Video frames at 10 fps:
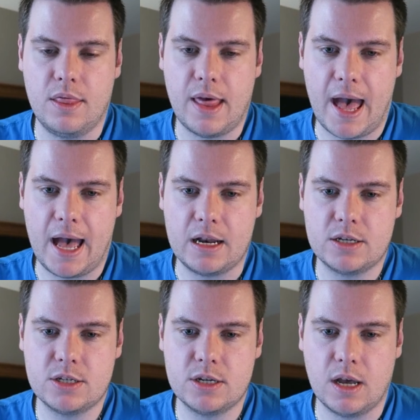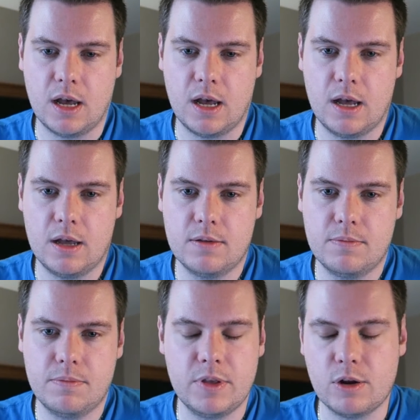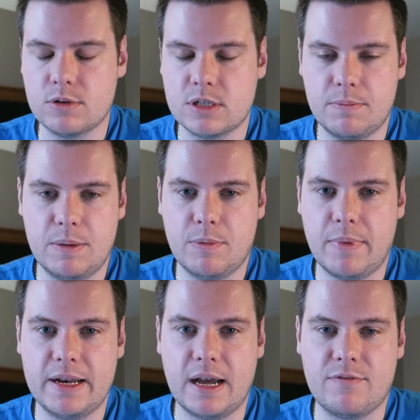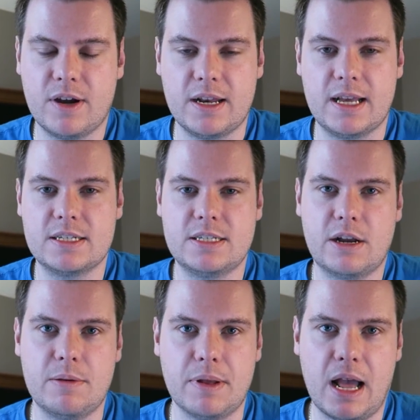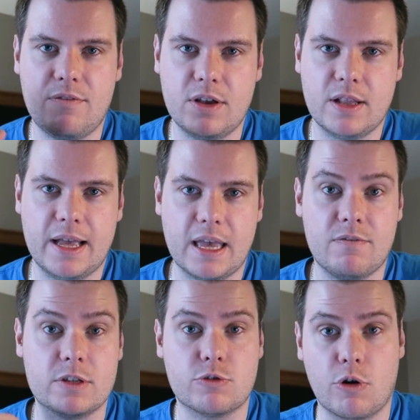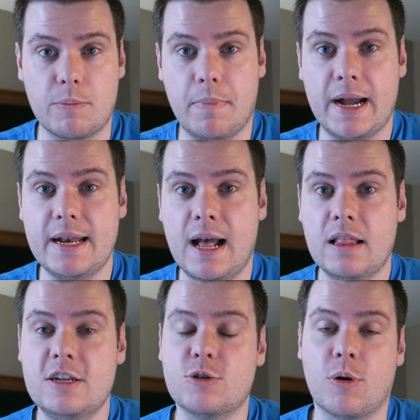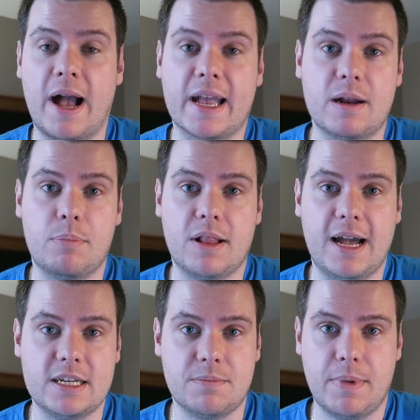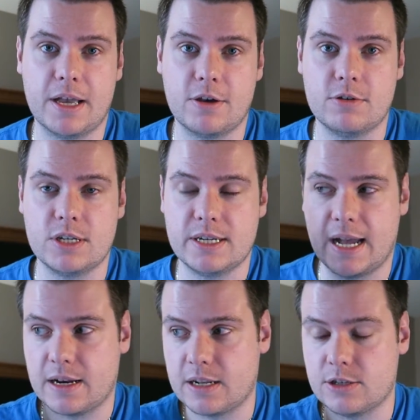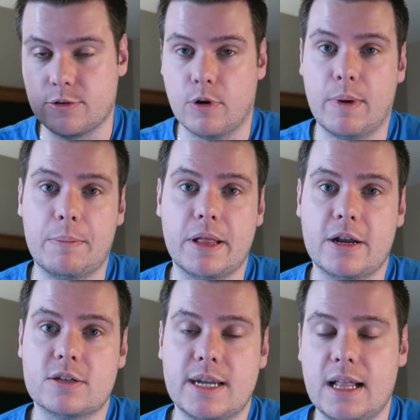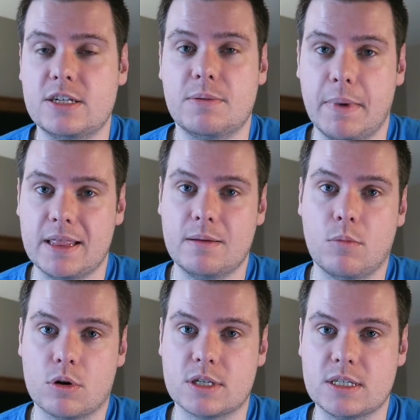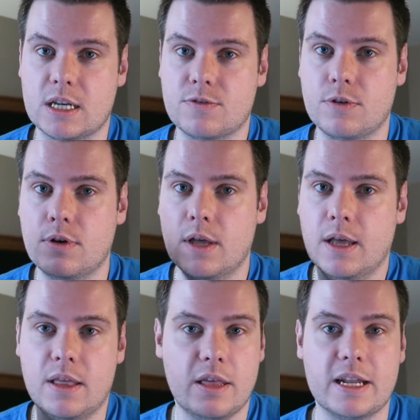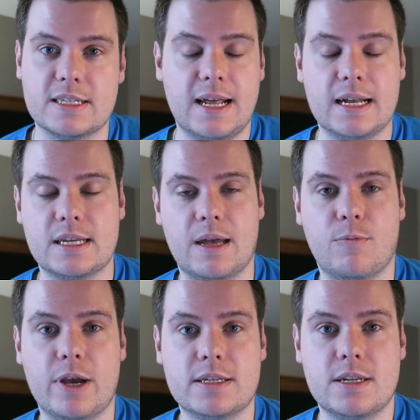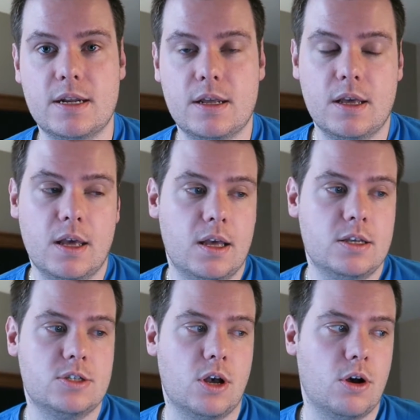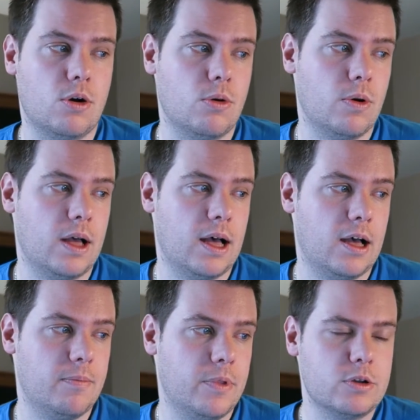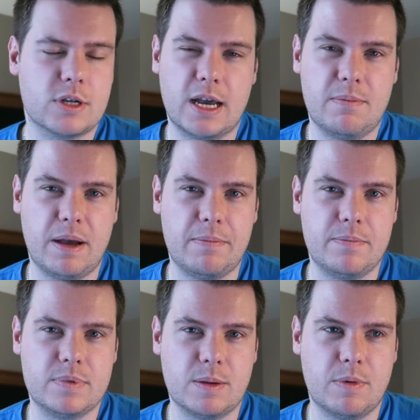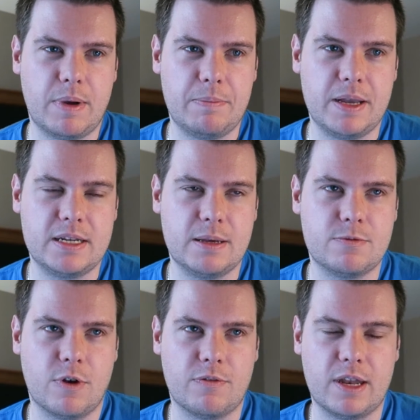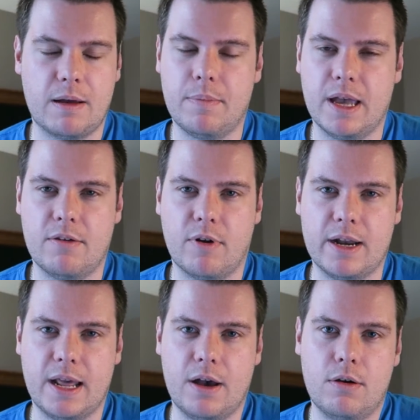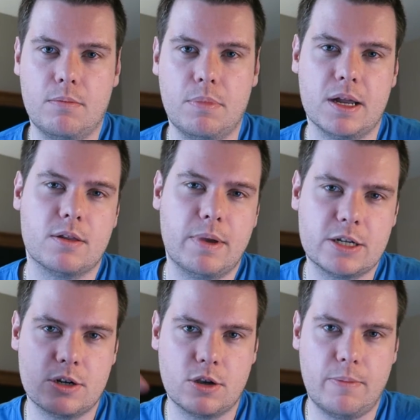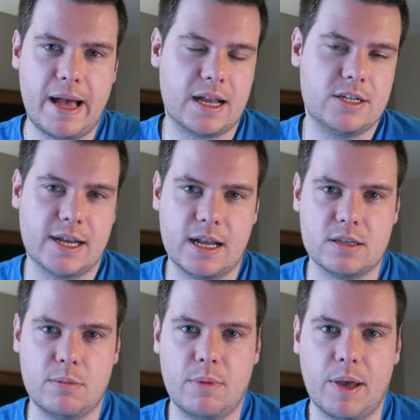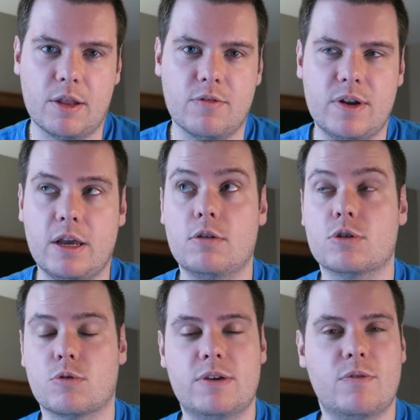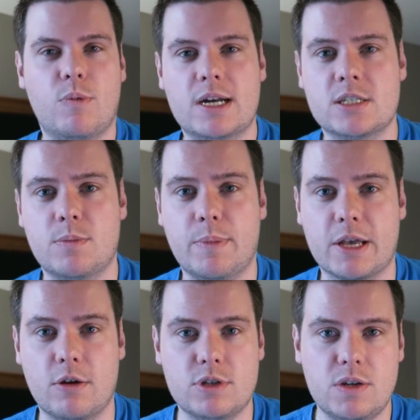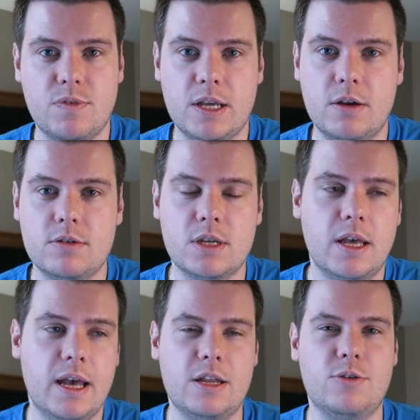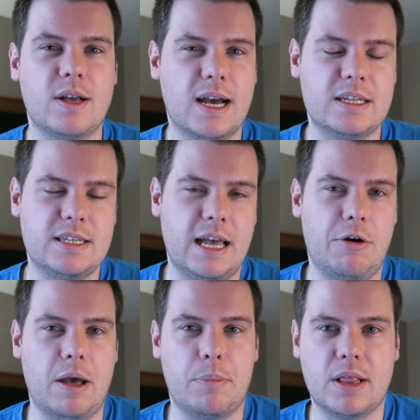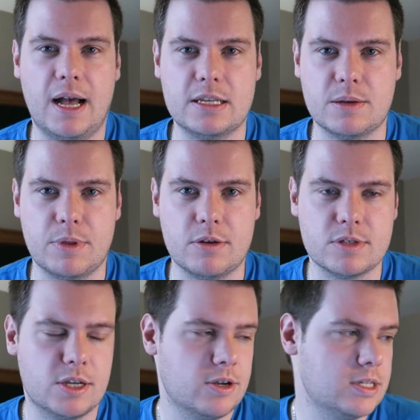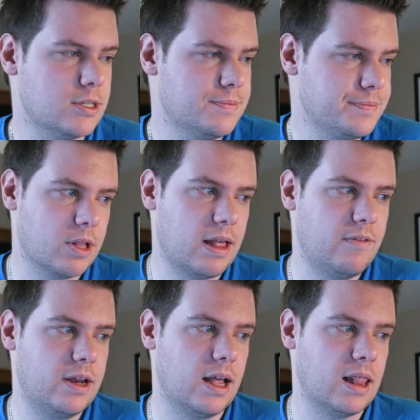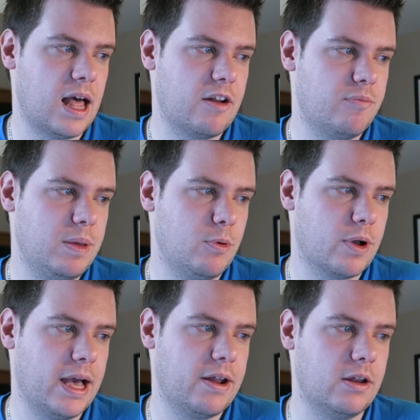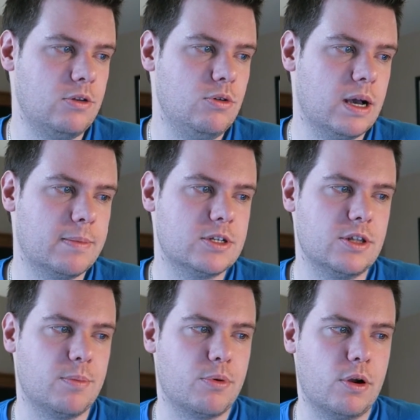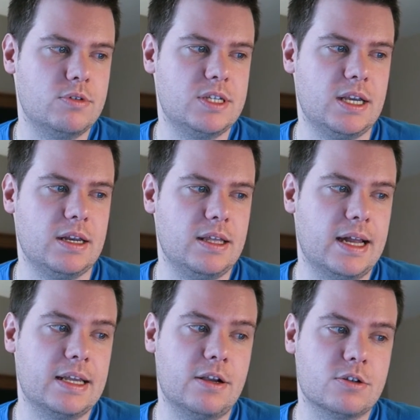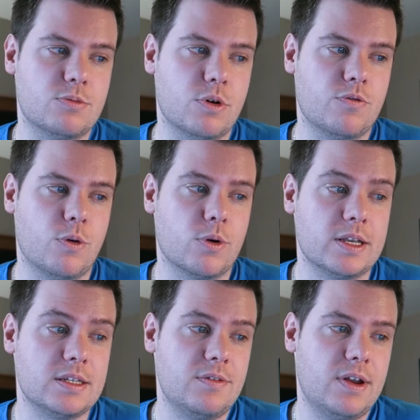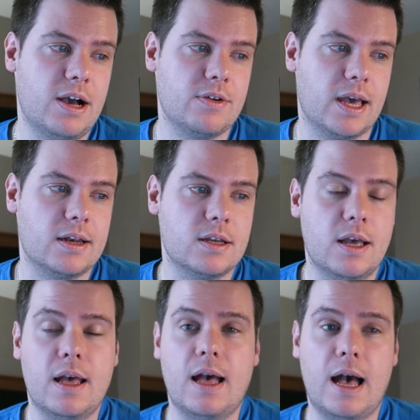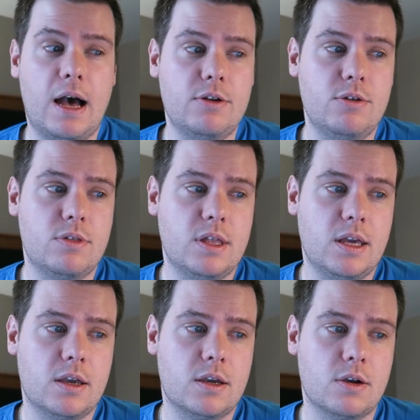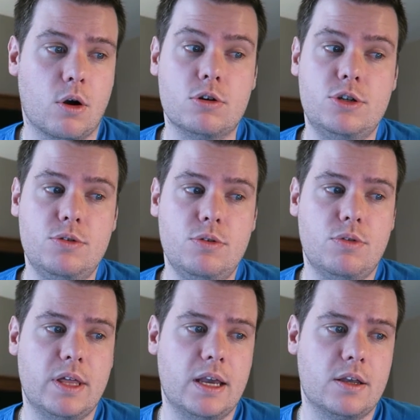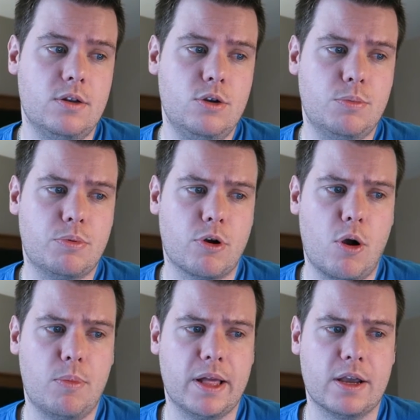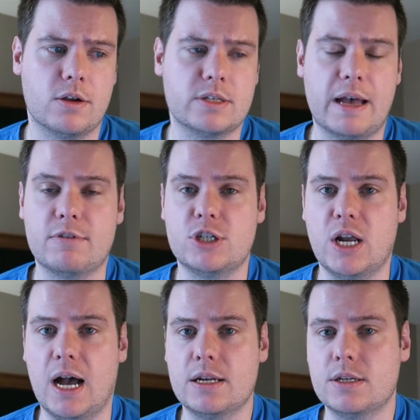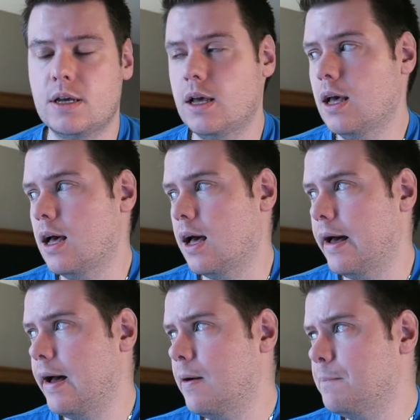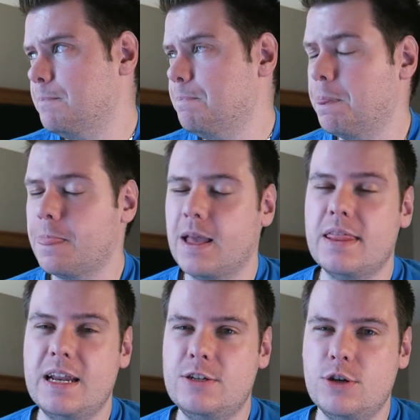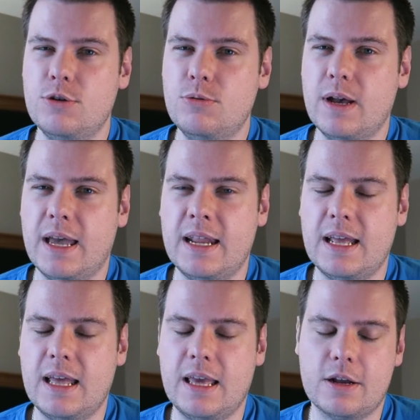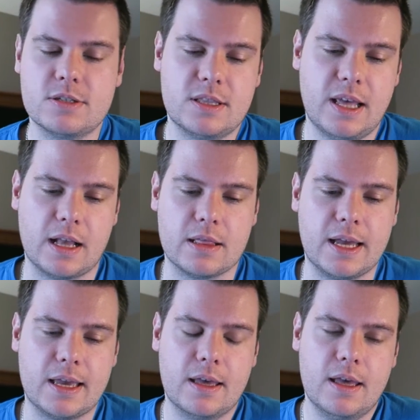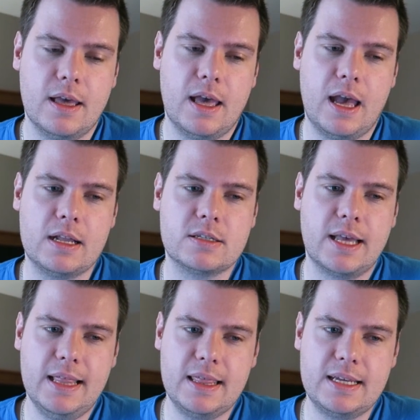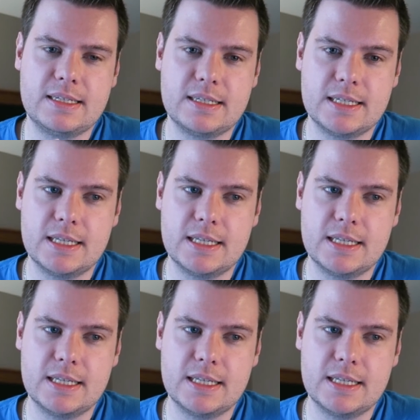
that you know, some people might not find necessary, but I feel like if it's growing my knowledge, or I can apply it to my coaching tactics to grow my players' knowledge and make them more successful, then it's not time wasted. So those are kind of some of my big tips off the top of my head right now, but make sure to go back and check out some of my other videos, or even watch some of my coaching videos, and you can kind of see how I apply some of those theories. Number 11, a lot of people count out newcomers to the pro scene, yet Gears of War 4 isn't even out yet. How do you think, or do you think, new pro players have a shot? They do, and here's the thing, like, it's like this